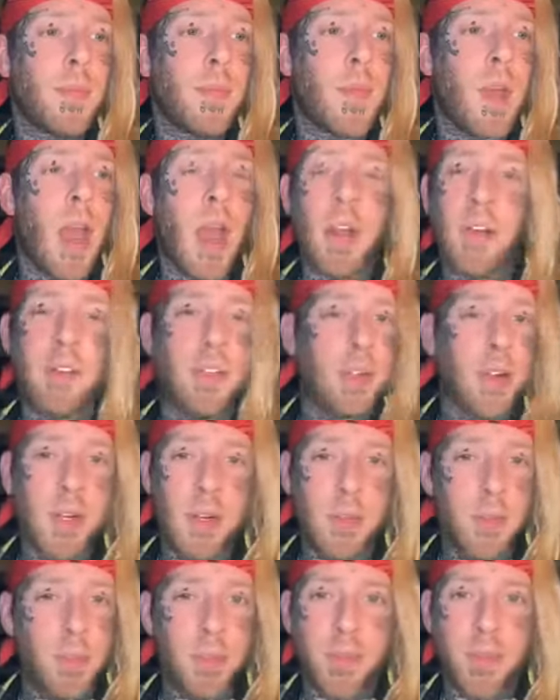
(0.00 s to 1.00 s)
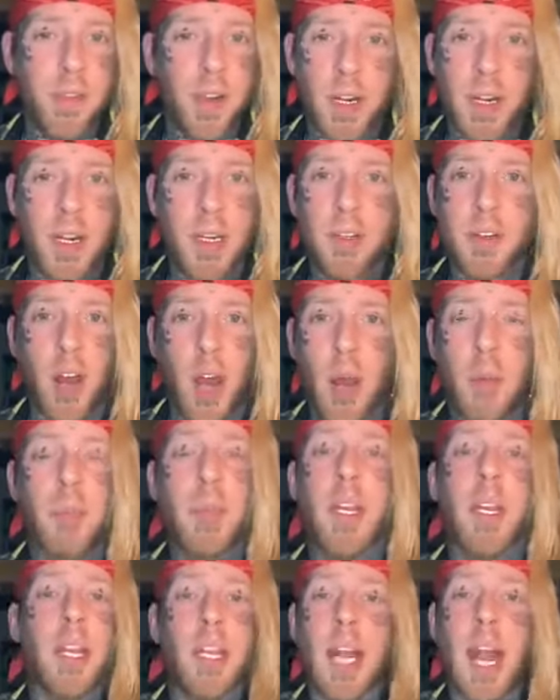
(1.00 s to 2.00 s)
every fucking Tom,
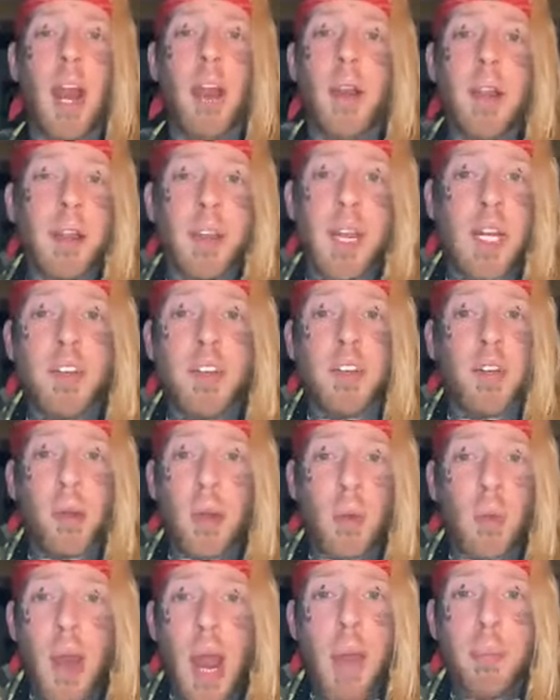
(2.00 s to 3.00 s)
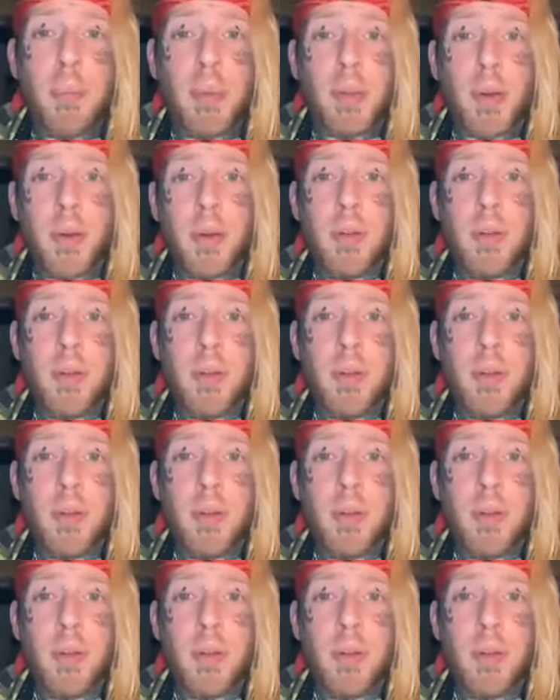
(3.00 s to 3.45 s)
Dick, and Harry thinks they're a rapper.